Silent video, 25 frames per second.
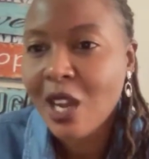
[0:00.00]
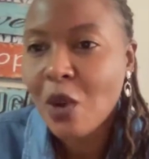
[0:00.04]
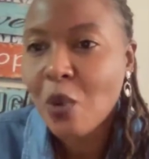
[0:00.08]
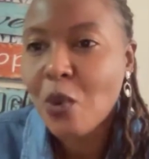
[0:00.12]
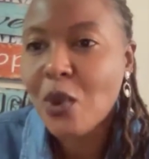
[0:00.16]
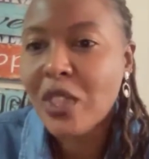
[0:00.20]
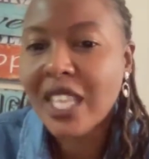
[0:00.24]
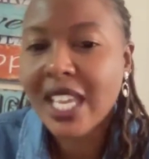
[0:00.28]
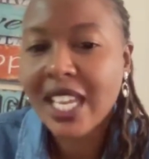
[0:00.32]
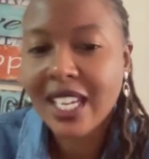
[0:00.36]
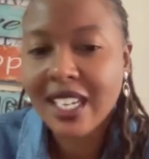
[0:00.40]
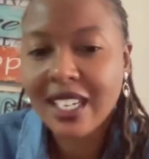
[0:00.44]

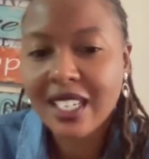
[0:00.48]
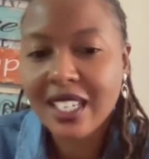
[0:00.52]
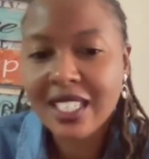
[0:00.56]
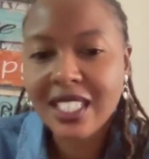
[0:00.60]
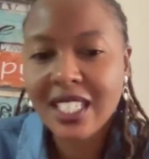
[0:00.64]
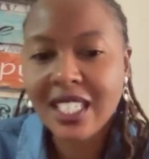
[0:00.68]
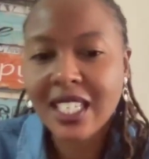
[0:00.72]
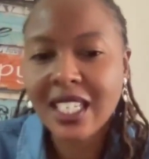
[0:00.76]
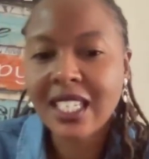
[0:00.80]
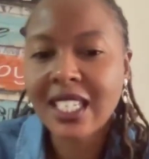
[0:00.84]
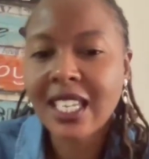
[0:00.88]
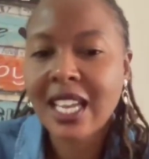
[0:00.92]
with the
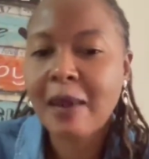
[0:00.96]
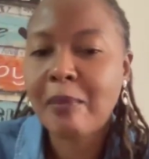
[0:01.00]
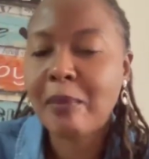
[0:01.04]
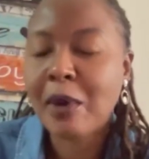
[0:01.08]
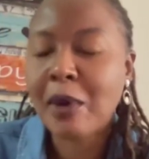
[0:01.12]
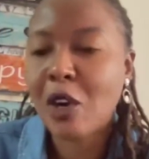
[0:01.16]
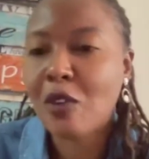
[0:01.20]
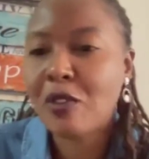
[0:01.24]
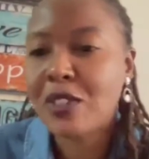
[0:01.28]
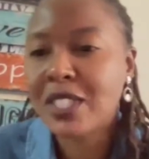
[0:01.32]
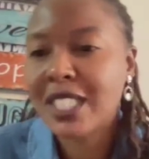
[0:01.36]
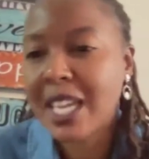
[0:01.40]
increasing number
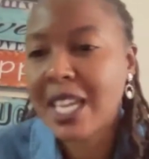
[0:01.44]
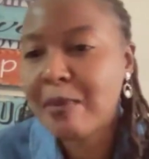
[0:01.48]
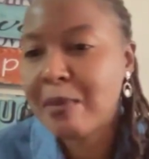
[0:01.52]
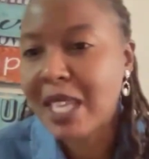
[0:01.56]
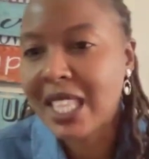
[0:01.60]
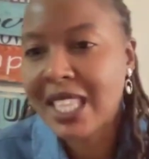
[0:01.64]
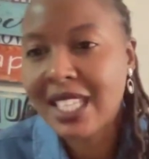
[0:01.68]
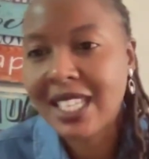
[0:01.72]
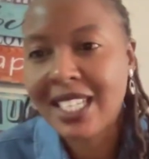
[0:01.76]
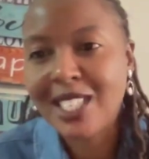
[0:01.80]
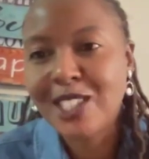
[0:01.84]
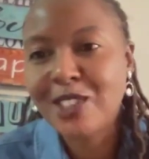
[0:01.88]
of
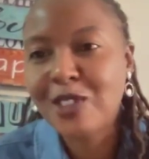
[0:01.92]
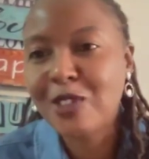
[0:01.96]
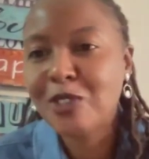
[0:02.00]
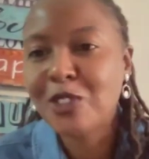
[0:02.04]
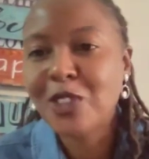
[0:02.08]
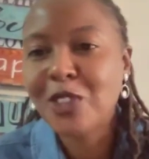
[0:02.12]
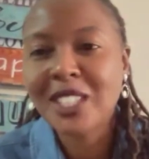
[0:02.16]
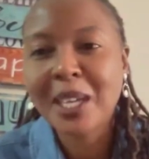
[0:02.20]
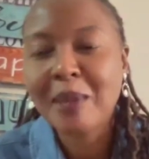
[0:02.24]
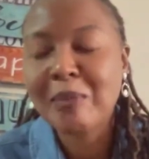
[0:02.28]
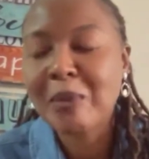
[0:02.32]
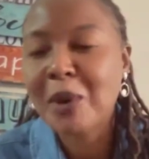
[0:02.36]
cyber threats. You've
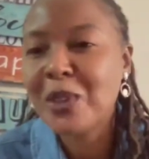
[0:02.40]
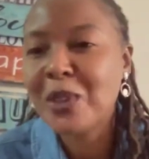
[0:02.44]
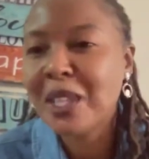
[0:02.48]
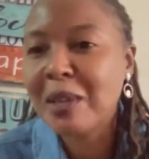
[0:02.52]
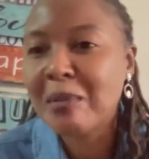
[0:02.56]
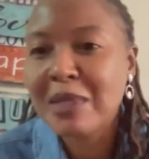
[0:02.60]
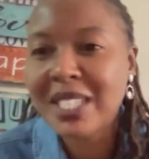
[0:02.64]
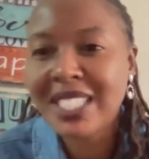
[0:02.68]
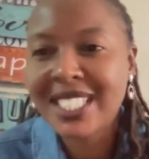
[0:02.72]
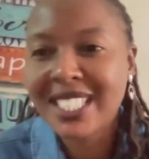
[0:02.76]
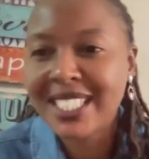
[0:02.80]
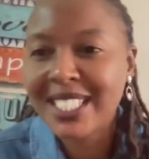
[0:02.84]
talked about the
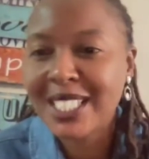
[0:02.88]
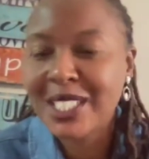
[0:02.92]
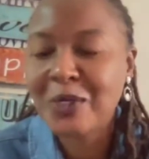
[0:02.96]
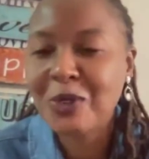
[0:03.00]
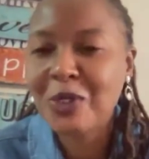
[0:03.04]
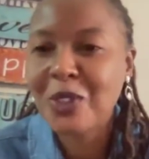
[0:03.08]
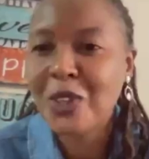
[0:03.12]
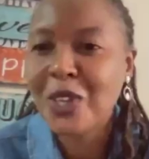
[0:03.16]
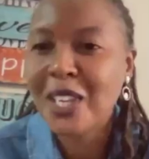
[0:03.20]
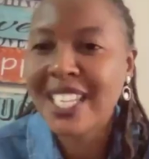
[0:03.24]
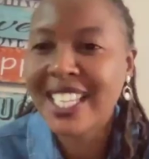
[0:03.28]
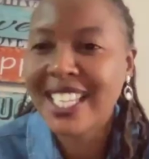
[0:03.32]
messages
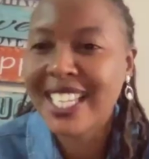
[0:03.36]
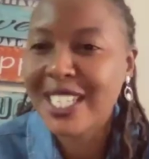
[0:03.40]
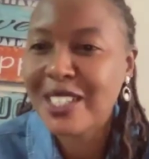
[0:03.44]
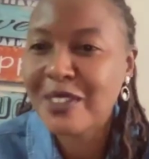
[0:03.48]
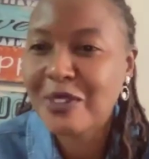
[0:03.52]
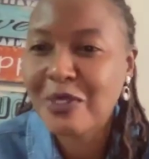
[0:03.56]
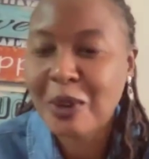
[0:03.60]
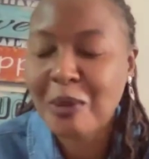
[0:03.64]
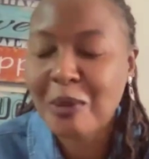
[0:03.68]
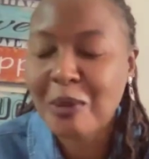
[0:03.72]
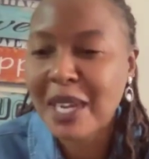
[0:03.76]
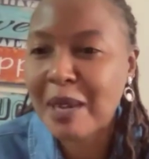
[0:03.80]
we all get
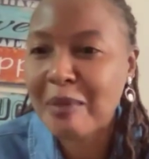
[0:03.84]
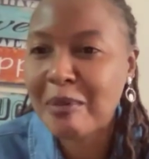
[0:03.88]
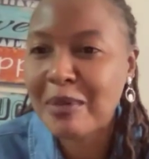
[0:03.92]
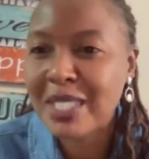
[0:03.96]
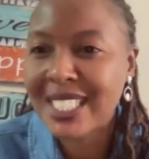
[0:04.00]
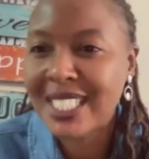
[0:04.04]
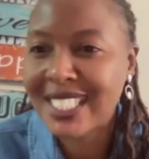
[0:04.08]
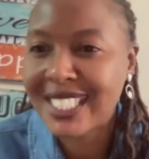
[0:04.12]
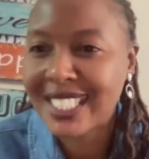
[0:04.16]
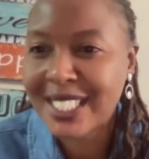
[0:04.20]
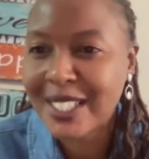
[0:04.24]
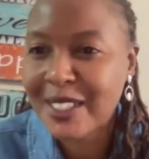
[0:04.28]
from
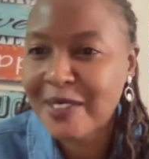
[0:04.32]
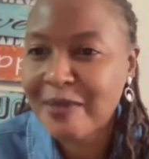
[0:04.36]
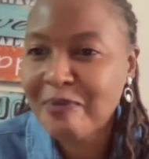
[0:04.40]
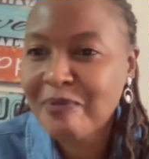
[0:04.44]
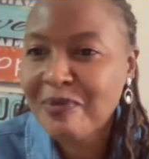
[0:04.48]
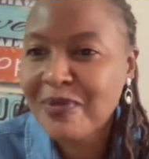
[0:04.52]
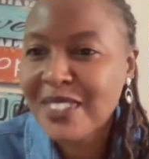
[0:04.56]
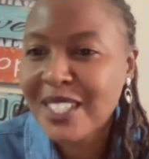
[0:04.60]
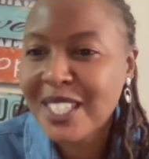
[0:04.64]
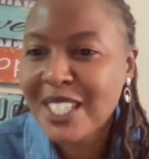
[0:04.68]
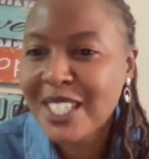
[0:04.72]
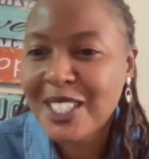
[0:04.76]
committee.
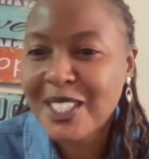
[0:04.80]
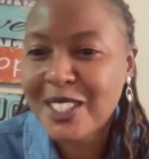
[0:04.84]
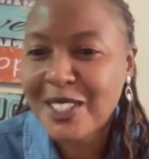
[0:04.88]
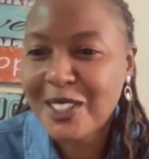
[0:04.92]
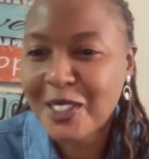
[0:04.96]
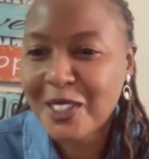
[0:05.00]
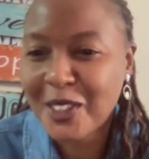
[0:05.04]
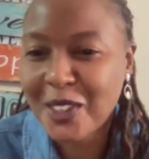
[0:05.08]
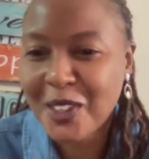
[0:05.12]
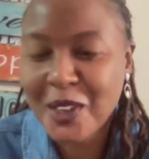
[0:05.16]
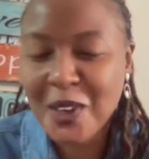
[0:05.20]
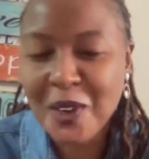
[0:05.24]

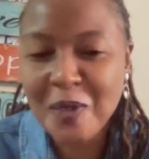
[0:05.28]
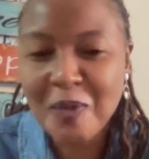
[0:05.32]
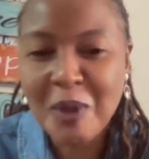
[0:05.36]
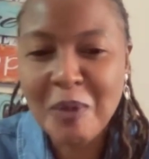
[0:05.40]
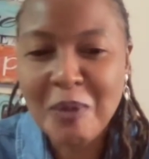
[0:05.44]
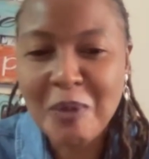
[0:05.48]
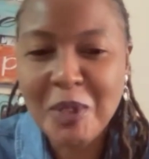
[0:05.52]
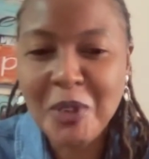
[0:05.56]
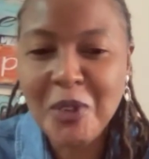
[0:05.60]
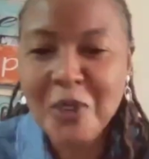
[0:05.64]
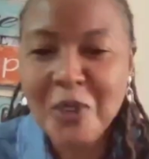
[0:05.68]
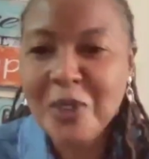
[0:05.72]
So
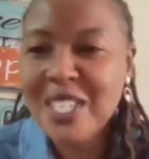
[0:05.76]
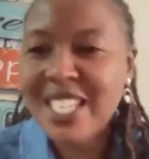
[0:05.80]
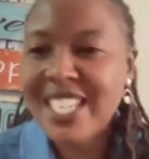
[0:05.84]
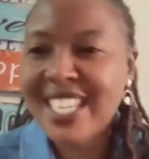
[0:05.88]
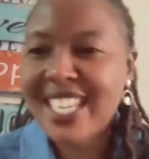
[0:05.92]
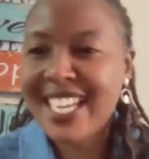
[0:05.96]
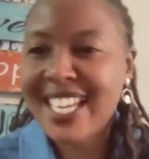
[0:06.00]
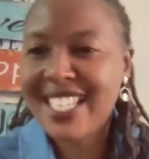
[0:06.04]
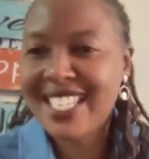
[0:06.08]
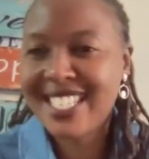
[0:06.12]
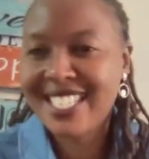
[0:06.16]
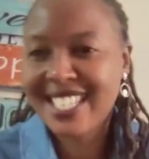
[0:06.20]
maybe you could
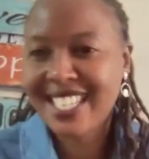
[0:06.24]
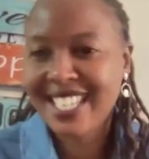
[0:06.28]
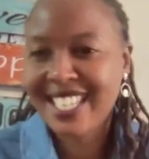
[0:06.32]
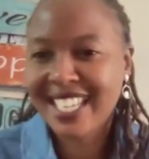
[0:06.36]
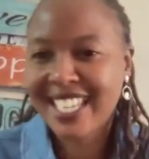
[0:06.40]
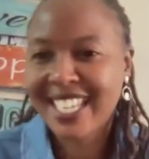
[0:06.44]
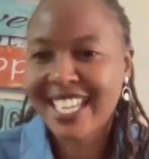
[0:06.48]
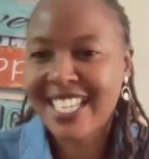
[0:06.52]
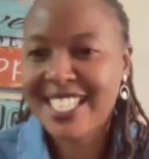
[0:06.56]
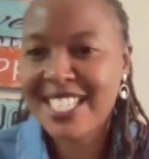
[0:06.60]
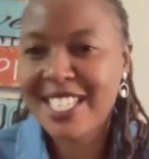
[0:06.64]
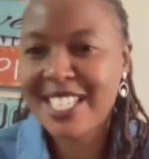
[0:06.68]

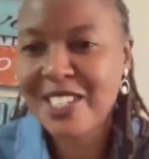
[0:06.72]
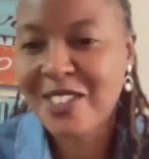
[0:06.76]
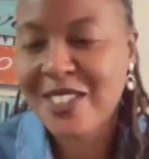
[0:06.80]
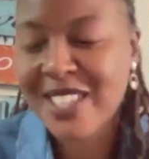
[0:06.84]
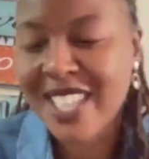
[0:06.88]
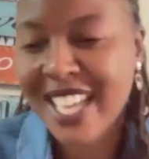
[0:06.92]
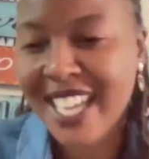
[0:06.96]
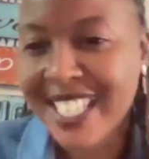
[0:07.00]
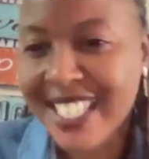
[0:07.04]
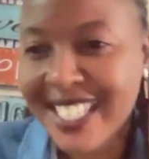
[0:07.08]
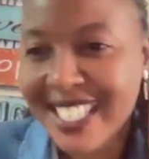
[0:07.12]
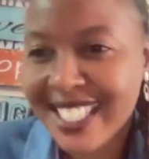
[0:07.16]
get into
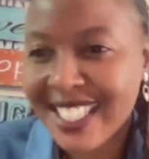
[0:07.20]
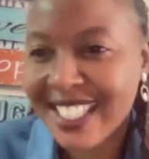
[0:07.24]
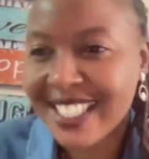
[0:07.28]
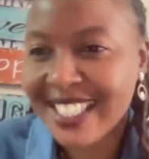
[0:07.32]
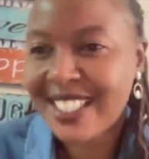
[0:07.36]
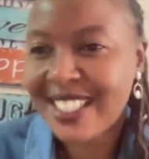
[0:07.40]
that.